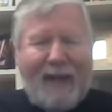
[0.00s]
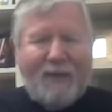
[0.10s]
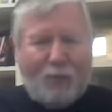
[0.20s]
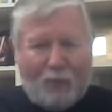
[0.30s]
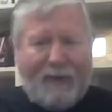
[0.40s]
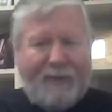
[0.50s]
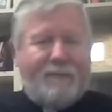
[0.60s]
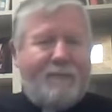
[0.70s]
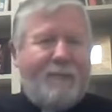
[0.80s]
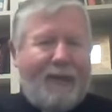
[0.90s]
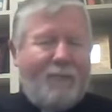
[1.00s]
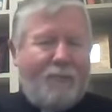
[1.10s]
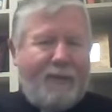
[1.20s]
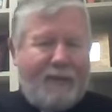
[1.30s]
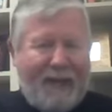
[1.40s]
how to read
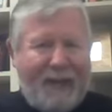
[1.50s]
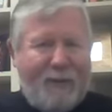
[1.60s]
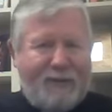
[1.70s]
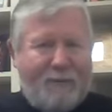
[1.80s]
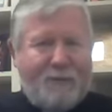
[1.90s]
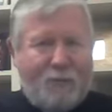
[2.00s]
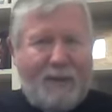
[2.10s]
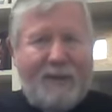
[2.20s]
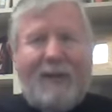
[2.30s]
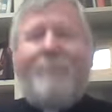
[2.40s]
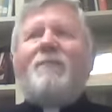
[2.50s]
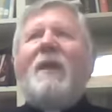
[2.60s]
the language it was written in.